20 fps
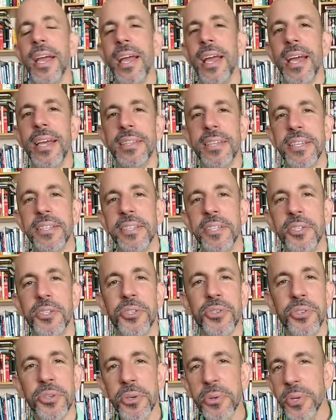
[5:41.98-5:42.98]
And then the
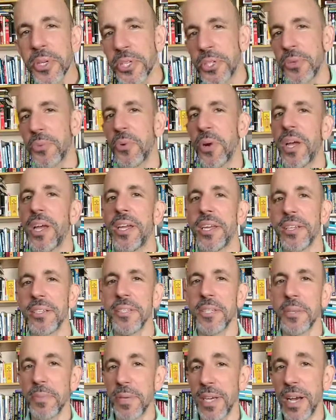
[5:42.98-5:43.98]
truest way,
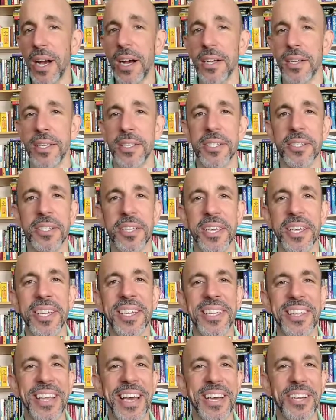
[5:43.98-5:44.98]
to be honest,
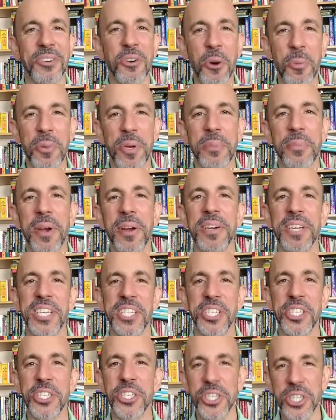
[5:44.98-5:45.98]
that corporate America
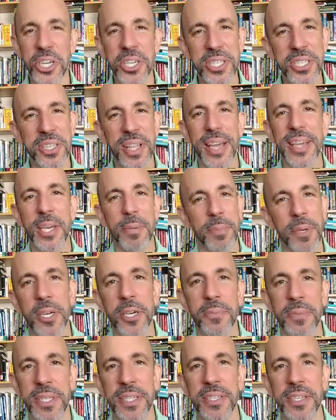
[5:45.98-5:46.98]
is just like a
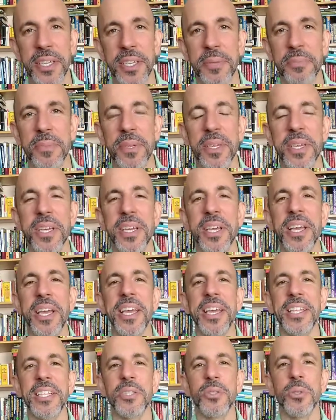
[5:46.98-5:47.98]
pyramid scheme.
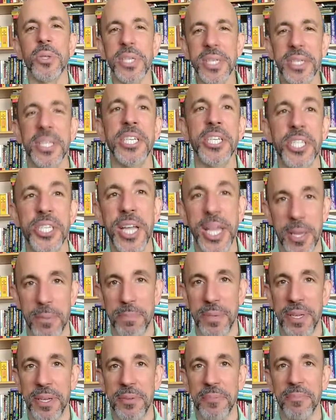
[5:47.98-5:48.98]
Look at the
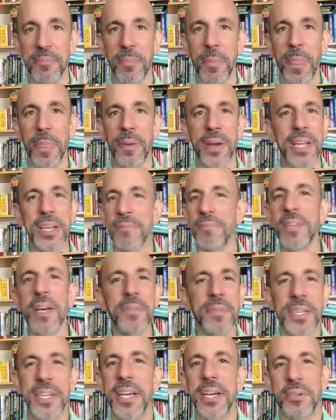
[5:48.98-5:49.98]
shape, right? If
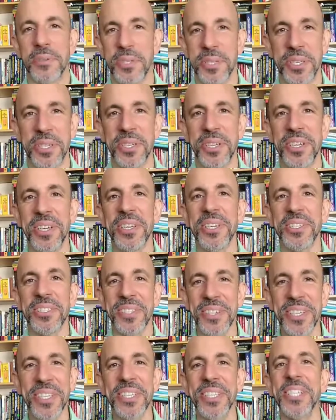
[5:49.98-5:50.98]
nothing else,
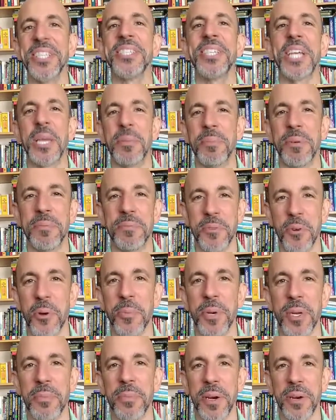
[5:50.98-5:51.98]
look at the shape of
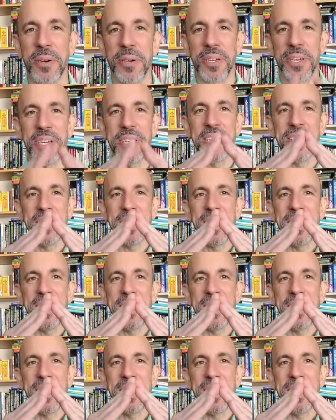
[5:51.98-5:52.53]
corporate America.